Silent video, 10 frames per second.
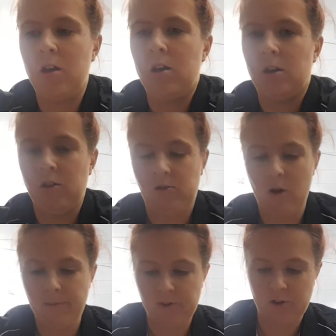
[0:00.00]
So
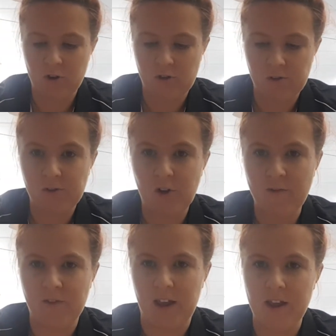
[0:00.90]
I'm just going to
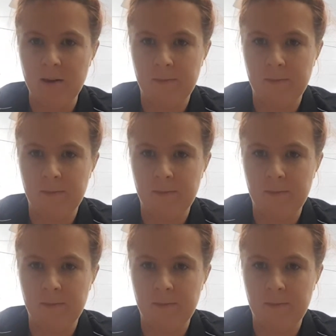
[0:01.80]
softly